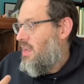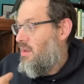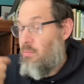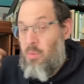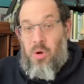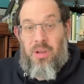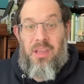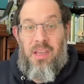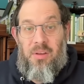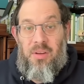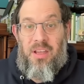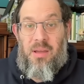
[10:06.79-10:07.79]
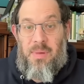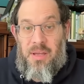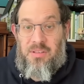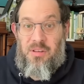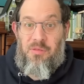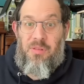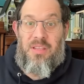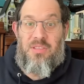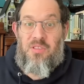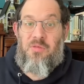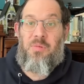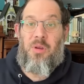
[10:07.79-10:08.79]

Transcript: and more caring about defensive